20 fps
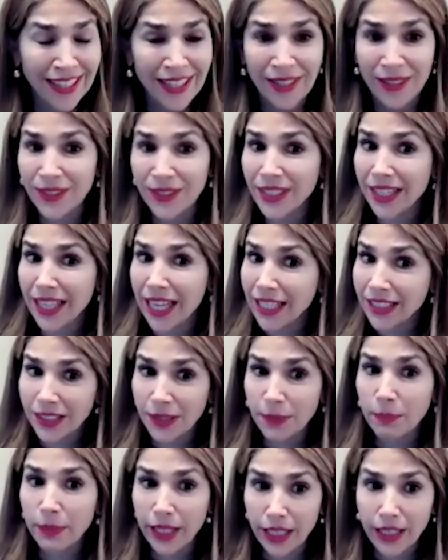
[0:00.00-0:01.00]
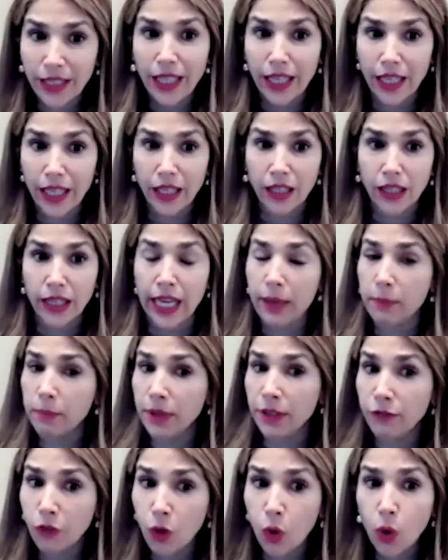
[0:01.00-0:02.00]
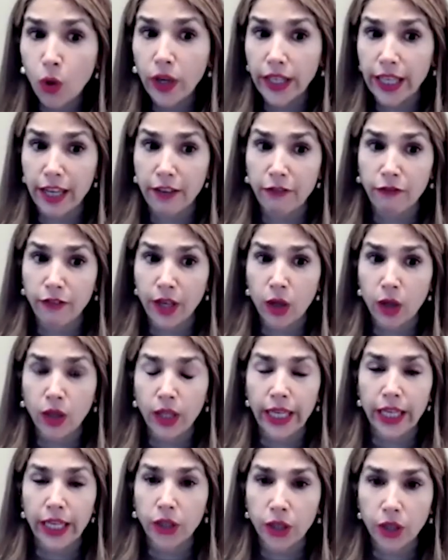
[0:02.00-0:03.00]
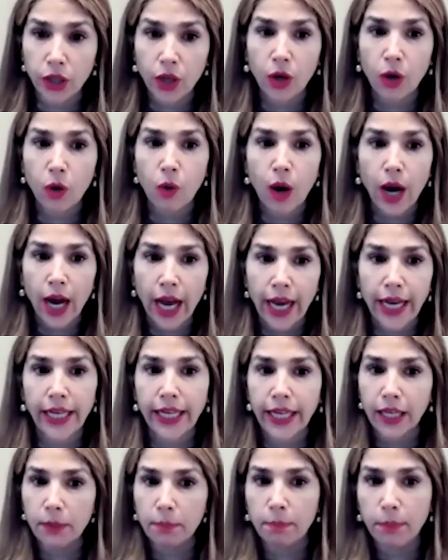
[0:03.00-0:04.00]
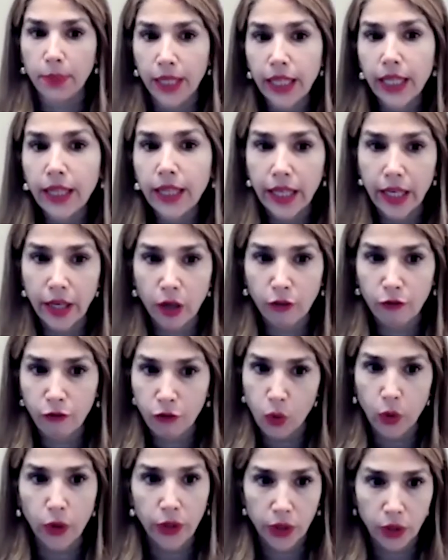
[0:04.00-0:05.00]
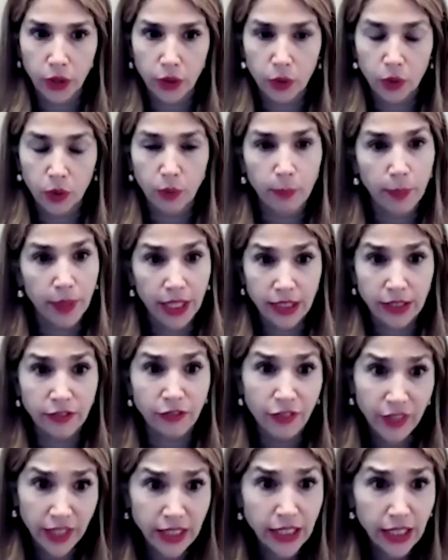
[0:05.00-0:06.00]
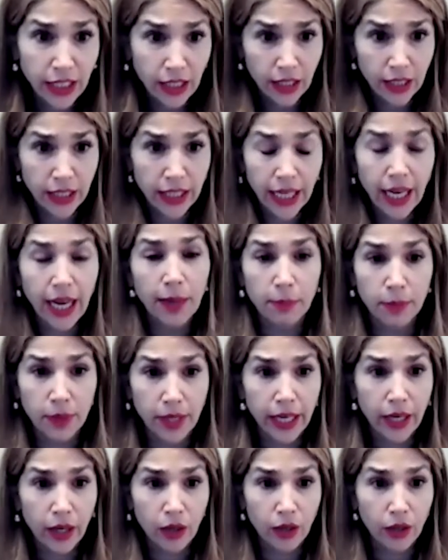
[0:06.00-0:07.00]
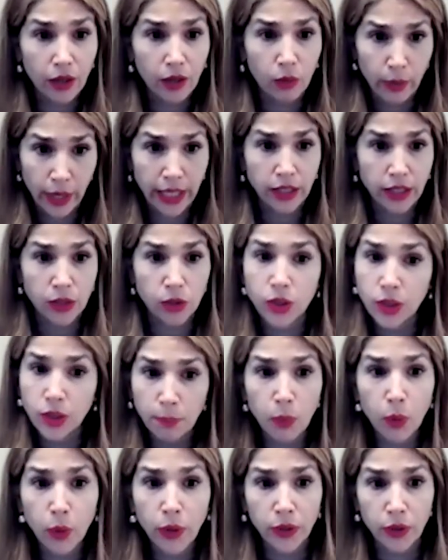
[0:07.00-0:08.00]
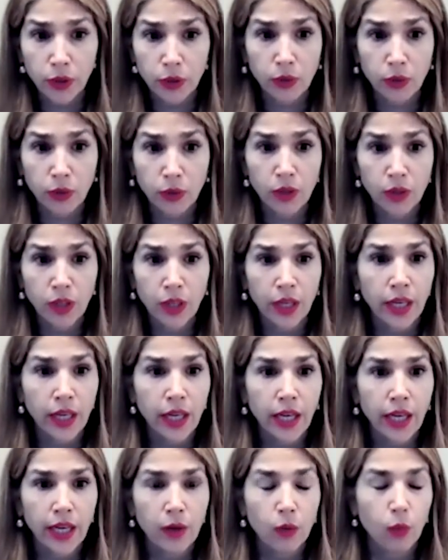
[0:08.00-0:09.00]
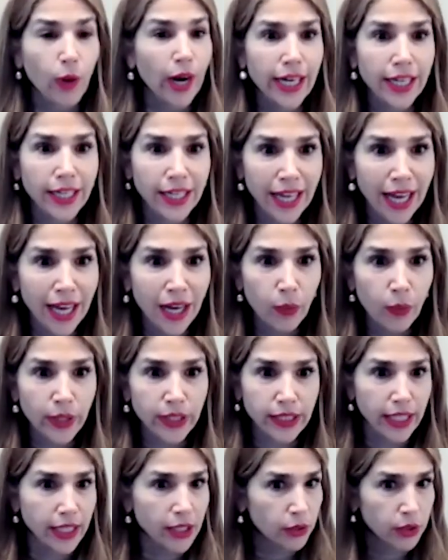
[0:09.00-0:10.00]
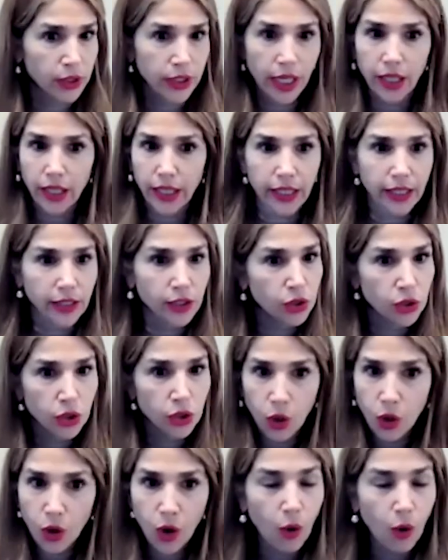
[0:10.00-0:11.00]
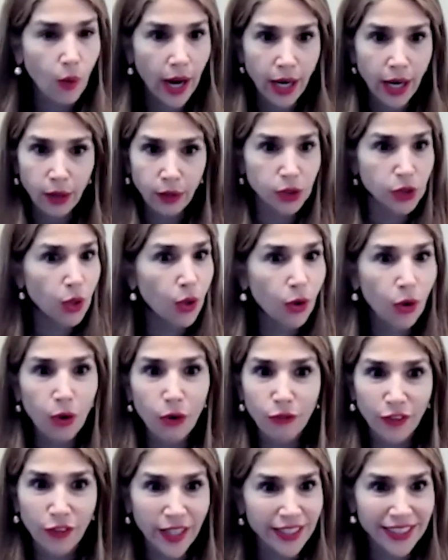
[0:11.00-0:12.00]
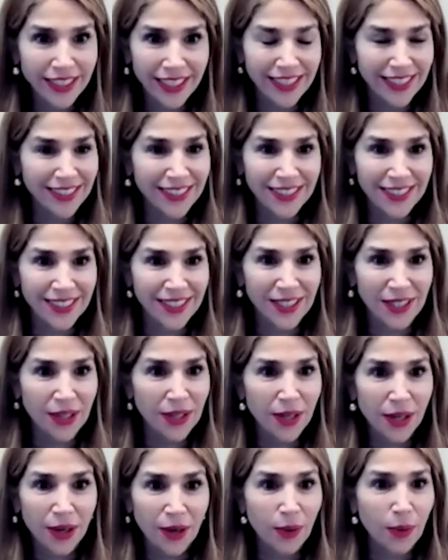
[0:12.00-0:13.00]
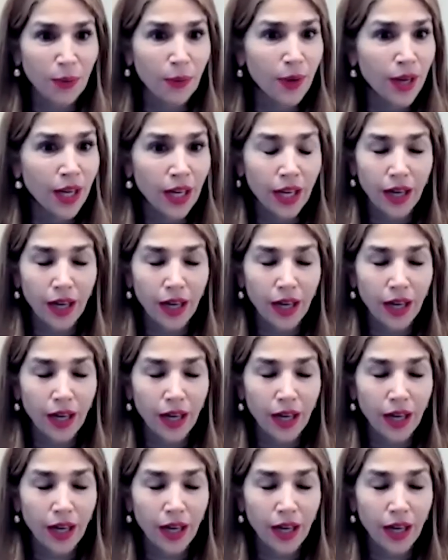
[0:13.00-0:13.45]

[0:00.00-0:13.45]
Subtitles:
You see, that's a big thing, that before they felt like, you know, I can be there for you because physically I'm there, right, to support you. Right now, it's like they're telling us, don't go out, don't go visit, you know,